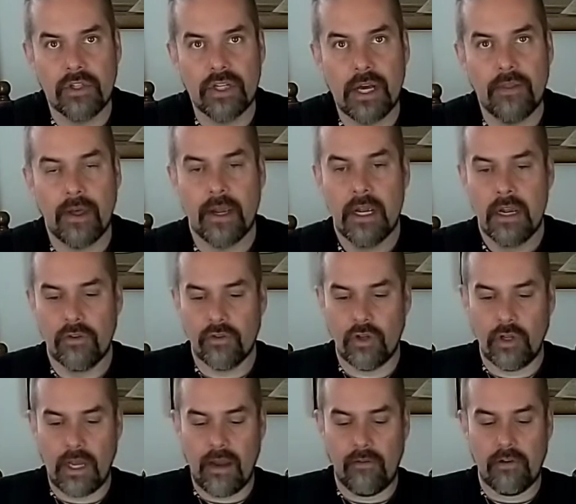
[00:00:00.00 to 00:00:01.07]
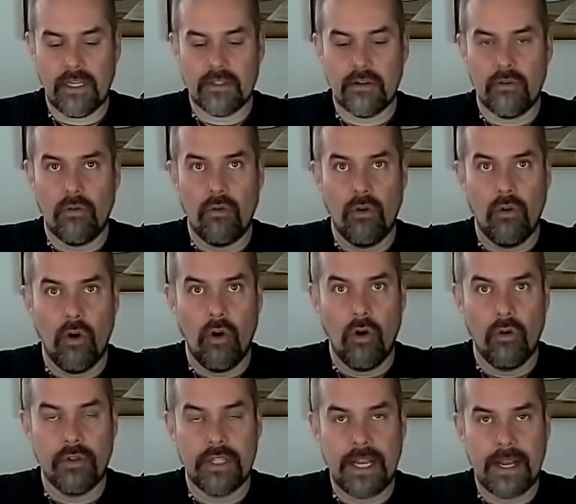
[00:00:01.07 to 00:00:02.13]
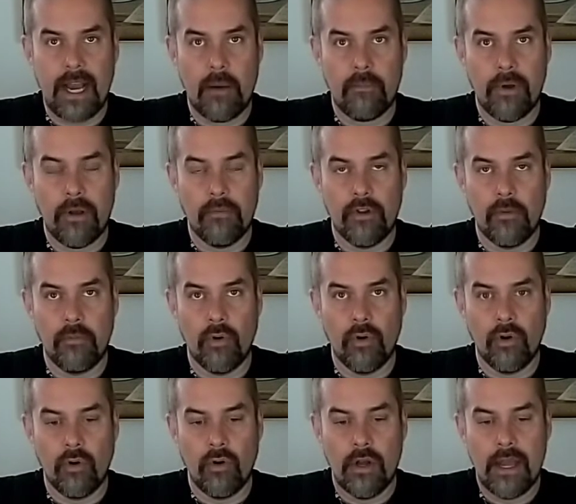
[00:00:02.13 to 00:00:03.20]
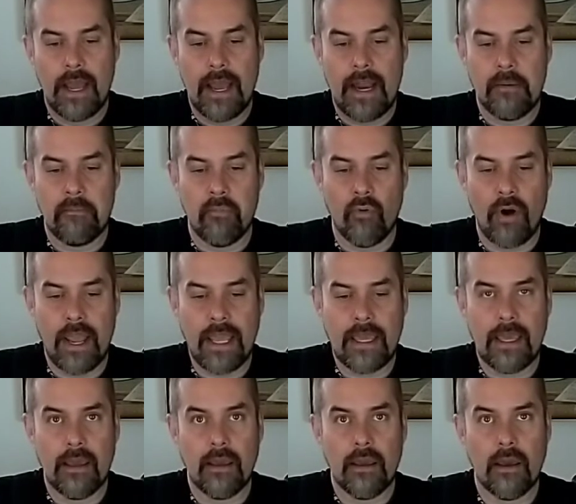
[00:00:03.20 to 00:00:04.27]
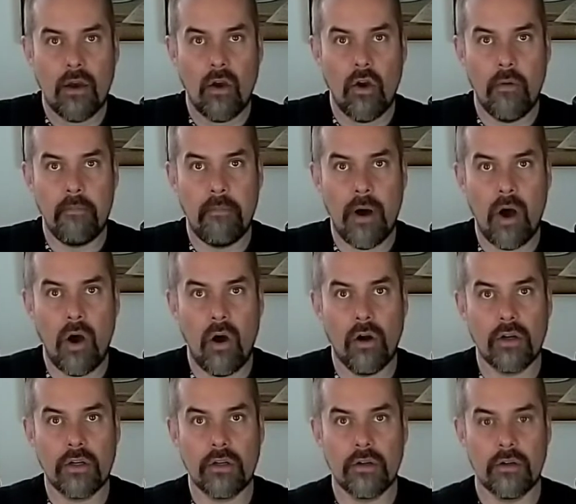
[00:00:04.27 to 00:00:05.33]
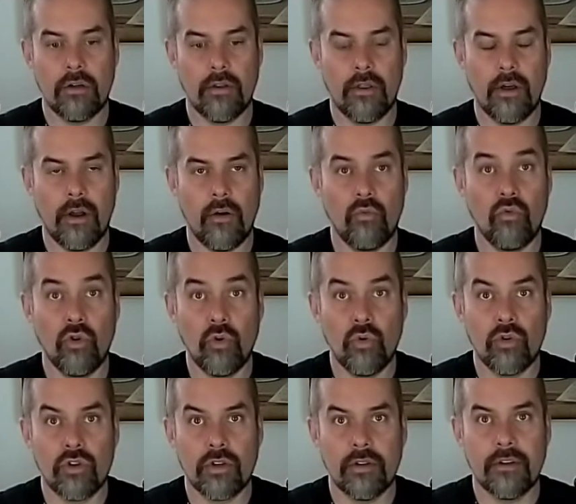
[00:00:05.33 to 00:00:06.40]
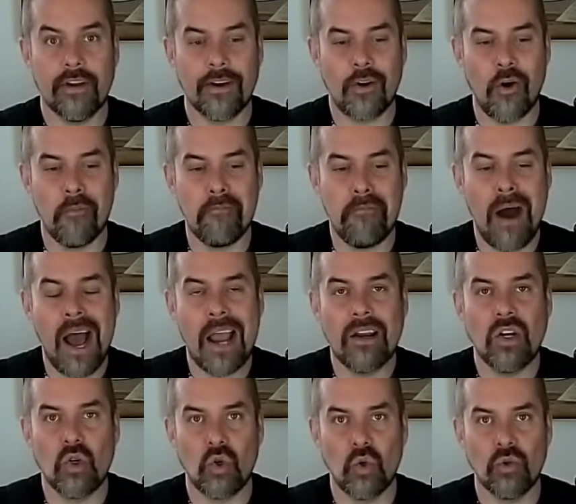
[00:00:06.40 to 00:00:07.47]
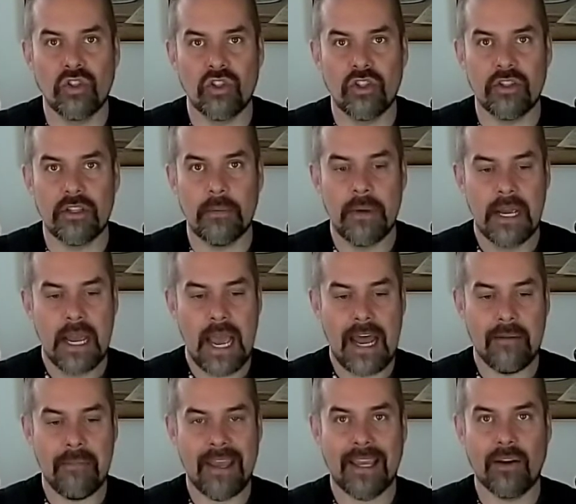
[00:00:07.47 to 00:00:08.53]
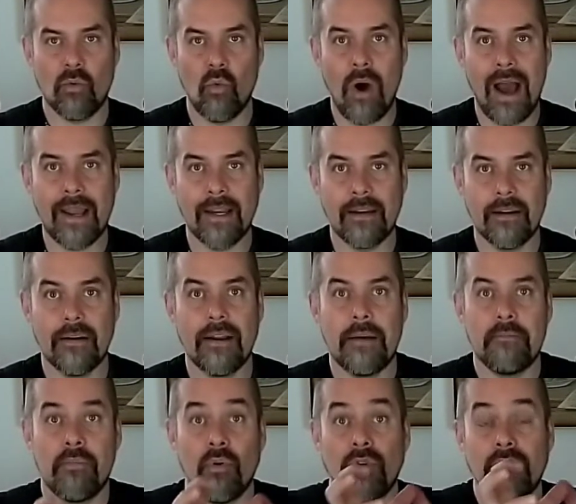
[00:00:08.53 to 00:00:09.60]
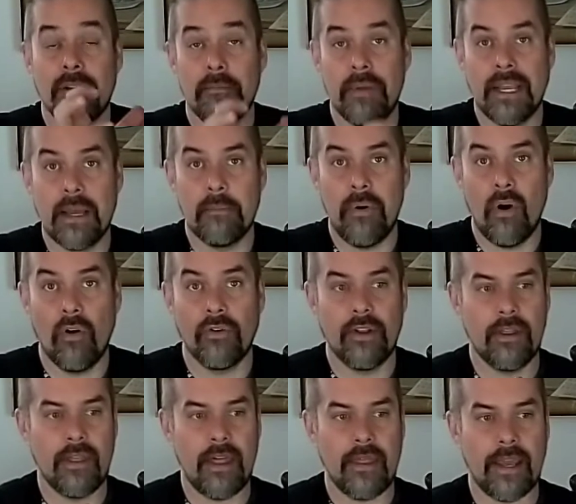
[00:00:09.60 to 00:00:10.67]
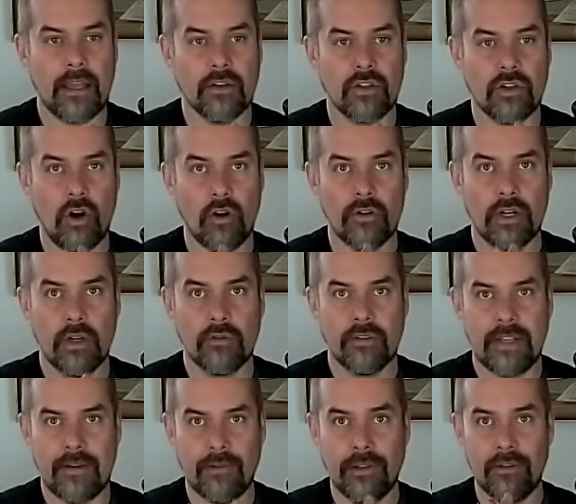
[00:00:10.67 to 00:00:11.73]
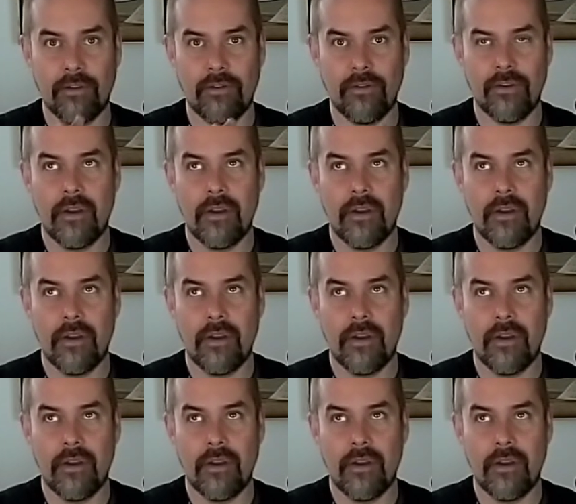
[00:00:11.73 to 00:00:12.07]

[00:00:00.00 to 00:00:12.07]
to each other. So I will just take up the purio and breaking apart the combined root system and make it wider and put in a bigger pot, and then they can start. So they will